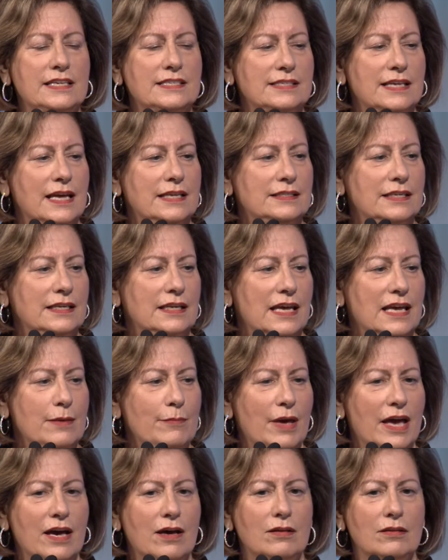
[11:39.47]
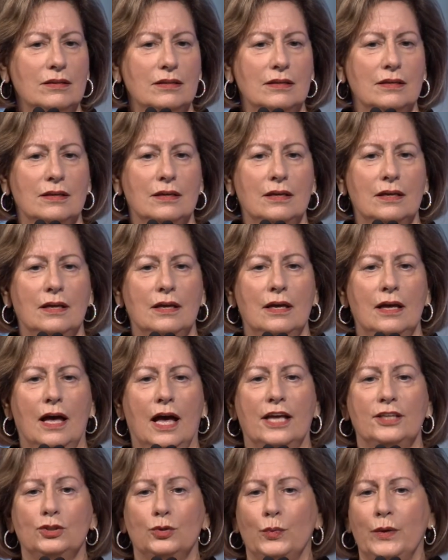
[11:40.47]
send an email, a
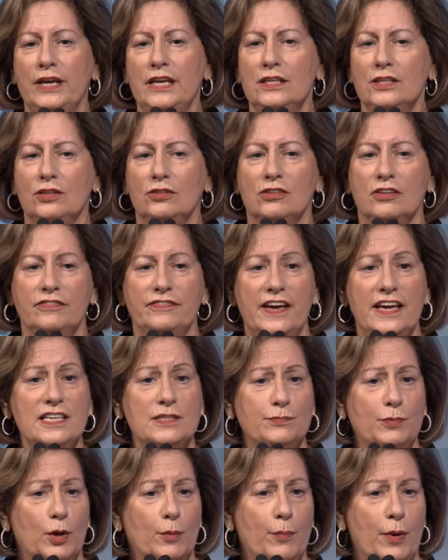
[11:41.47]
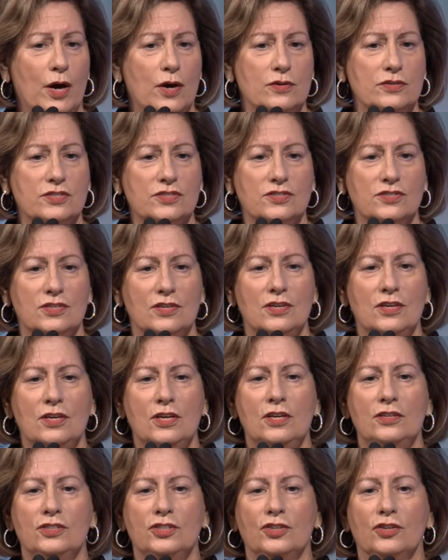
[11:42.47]
tweet, or a Facebook post
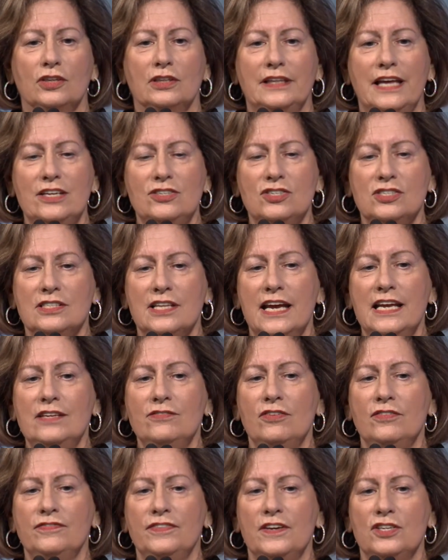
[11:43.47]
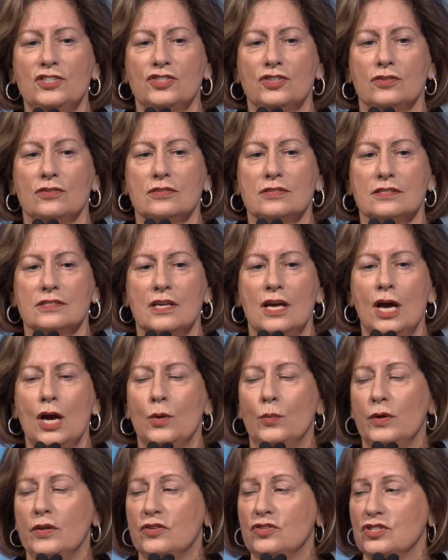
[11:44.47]
to your legislative officials
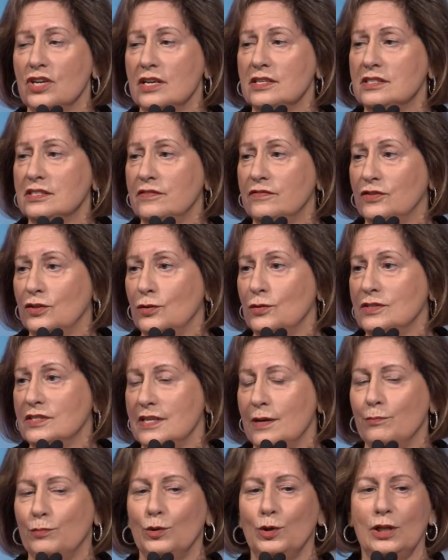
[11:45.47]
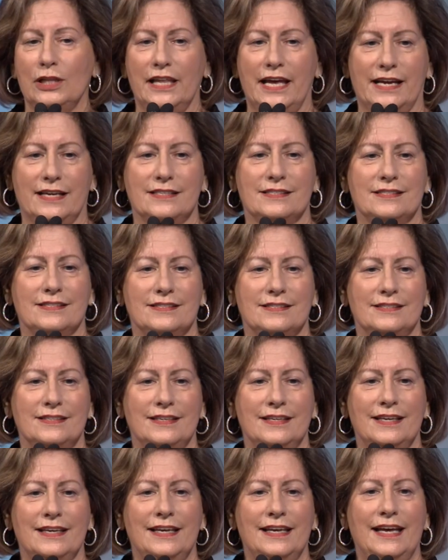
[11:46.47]
with just a few simple clicks.
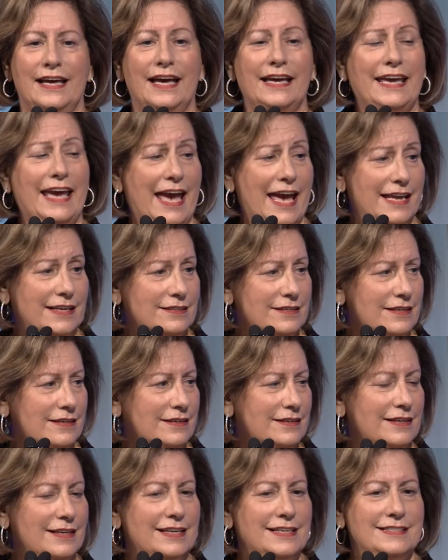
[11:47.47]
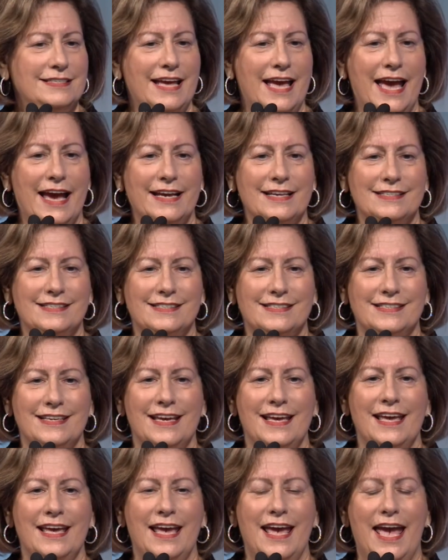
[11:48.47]
Again, text
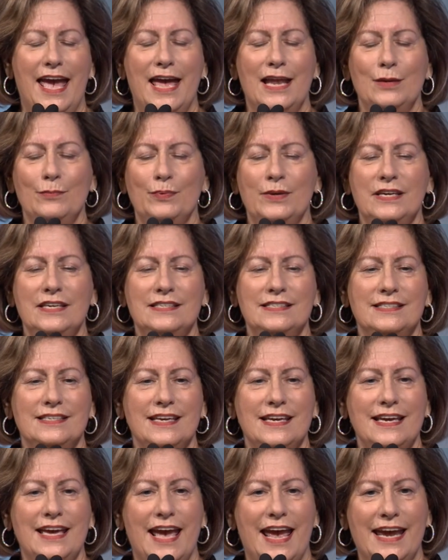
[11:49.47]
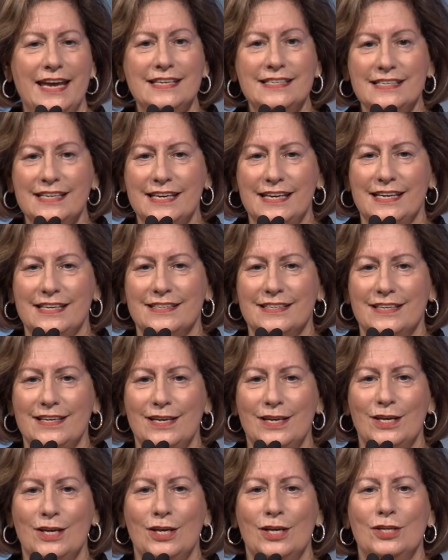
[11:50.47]
NPC 18
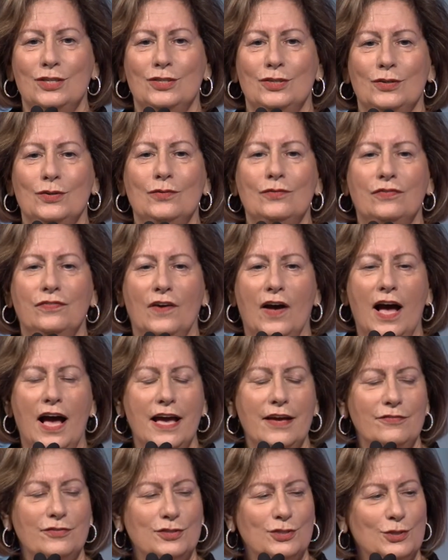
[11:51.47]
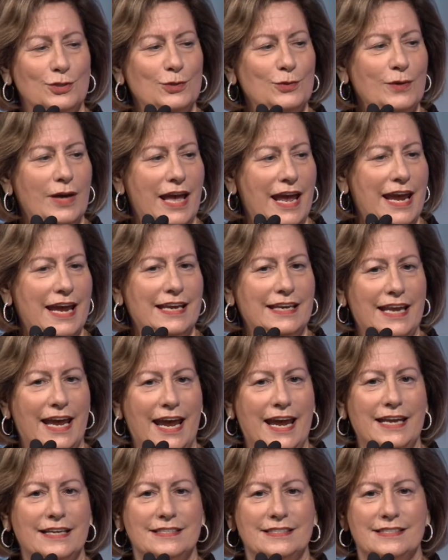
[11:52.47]
to
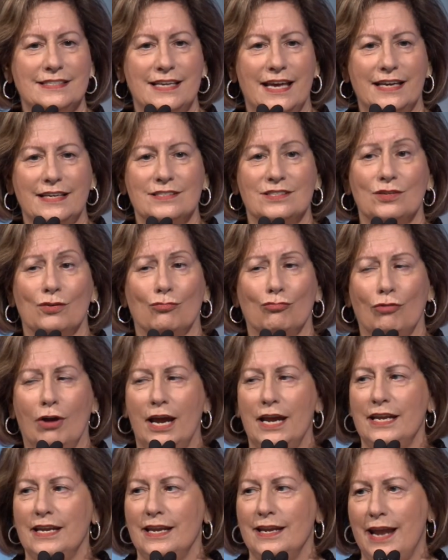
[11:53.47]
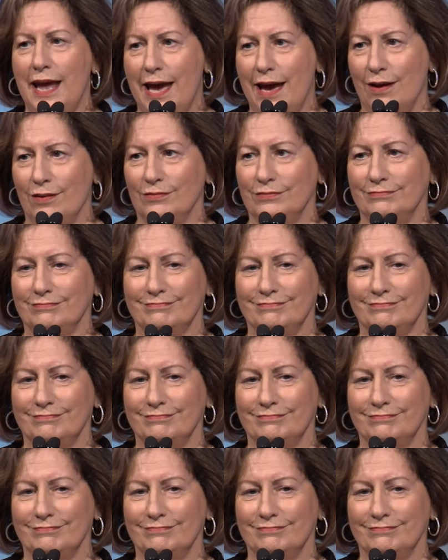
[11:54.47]
52886 right now.